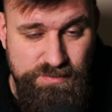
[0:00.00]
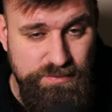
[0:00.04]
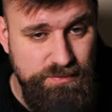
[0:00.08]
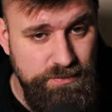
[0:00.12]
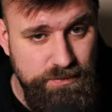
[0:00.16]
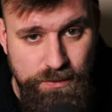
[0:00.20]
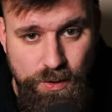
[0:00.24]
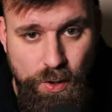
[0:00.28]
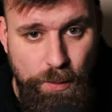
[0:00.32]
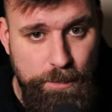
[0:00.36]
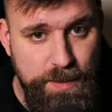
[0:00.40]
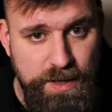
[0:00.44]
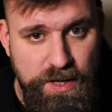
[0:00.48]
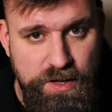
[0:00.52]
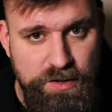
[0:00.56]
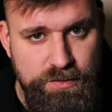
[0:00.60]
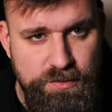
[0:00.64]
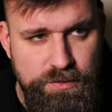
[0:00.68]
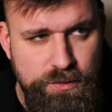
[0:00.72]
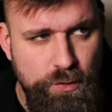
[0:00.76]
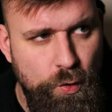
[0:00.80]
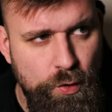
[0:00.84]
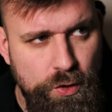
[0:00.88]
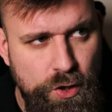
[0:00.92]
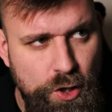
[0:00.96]
Not
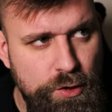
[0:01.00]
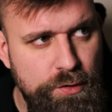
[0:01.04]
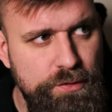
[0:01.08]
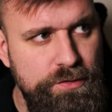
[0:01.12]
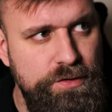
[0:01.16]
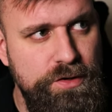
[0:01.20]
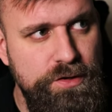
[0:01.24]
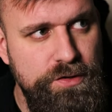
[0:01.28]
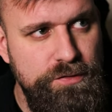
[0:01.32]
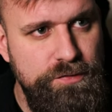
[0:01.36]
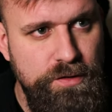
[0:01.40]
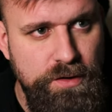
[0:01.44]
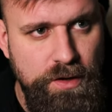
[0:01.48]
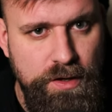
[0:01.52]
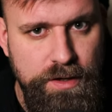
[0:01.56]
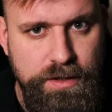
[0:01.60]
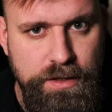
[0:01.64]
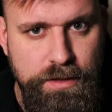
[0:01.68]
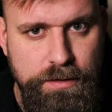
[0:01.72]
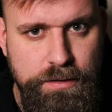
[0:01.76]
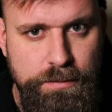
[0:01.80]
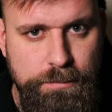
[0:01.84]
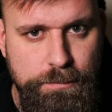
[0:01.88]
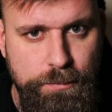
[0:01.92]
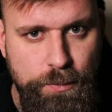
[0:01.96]
because you're losers for
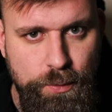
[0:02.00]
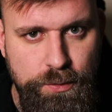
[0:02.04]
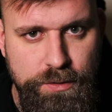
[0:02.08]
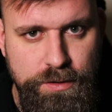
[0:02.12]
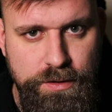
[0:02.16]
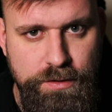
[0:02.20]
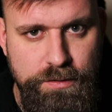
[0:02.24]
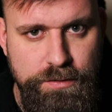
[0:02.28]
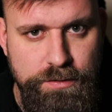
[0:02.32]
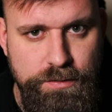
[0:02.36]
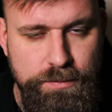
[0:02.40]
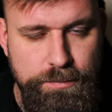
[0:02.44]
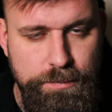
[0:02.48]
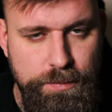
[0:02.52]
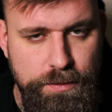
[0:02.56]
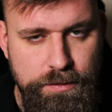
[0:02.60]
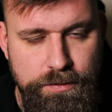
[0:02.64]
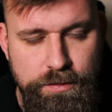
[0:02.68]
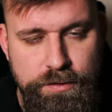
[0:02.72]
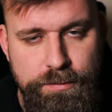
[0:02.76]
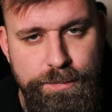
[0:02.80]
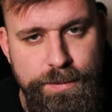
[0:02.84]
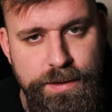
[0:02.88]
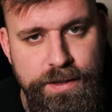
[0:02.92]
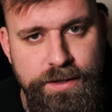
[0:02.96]
liking Mordians, but
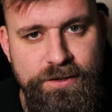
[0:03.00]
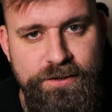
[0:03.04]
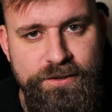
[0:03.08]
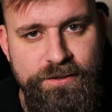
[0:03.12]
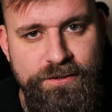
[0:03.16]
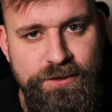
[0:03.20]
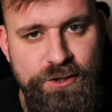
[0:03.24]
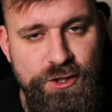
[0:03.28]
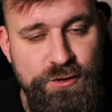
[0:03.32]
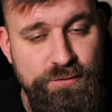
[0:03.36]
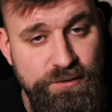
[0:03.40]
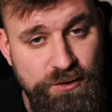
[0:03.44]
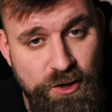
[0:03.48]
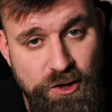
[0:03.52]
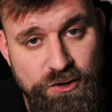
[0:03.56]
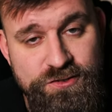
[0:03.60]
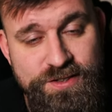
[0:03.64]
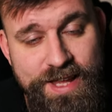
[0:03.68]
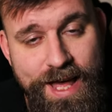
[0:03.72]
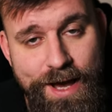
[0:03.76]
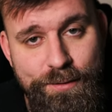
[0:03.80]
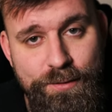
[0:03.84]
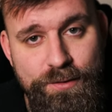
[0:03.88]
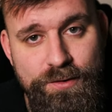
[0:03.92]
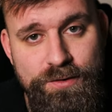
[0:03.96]
just because you've
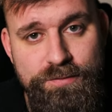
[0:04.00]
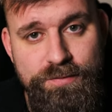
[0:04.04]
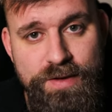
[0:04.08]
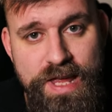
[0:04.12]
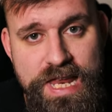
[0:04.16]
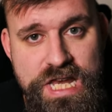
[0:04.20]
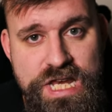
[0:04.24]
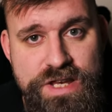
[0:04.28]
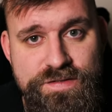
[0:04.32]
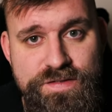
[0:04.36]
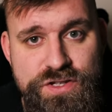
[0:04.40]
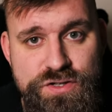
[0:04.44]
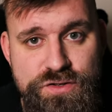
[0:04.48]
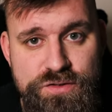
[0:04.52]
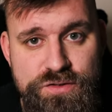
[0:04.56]
lost out on individual